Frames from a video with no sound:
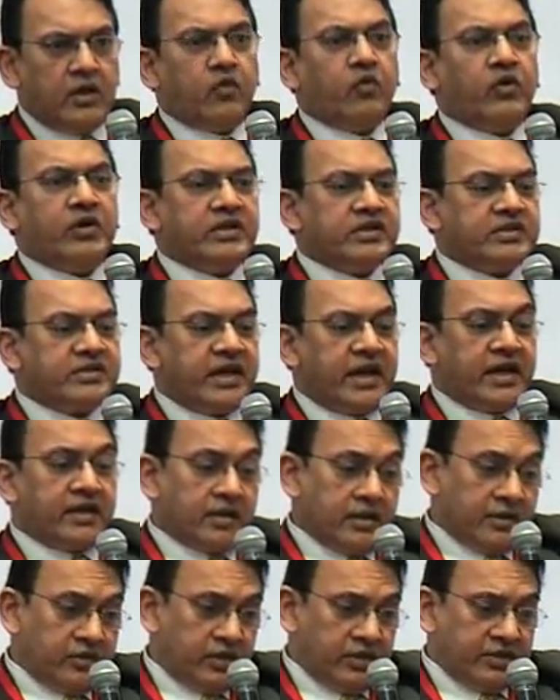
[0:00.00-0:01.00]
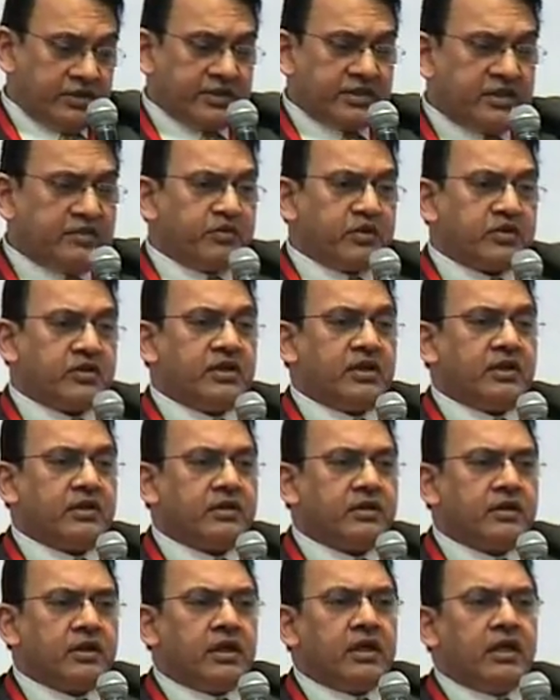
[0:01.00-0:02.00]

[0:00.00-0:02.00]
What is that? This is the machine.